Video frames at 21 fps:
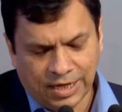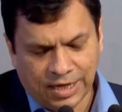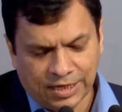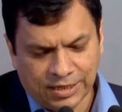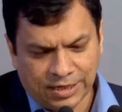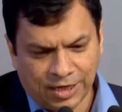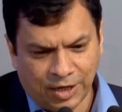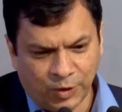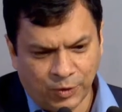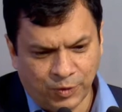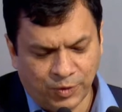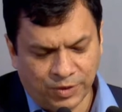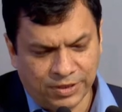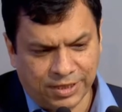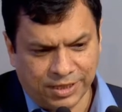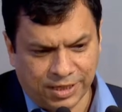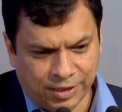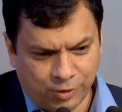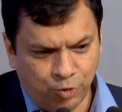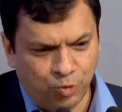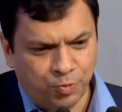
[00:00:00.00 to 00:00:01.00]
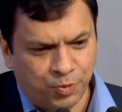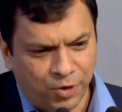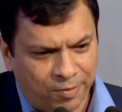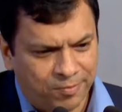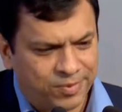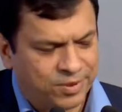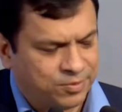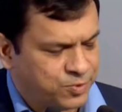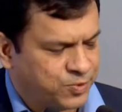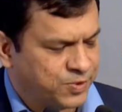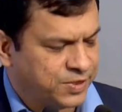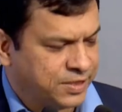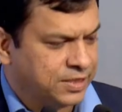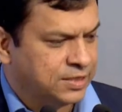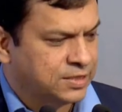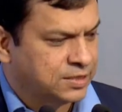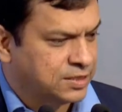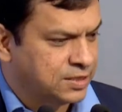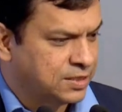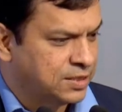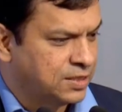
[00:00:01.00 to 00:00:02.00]
Now, there are two problems with
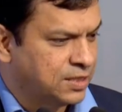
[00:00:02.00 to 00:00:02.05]
this.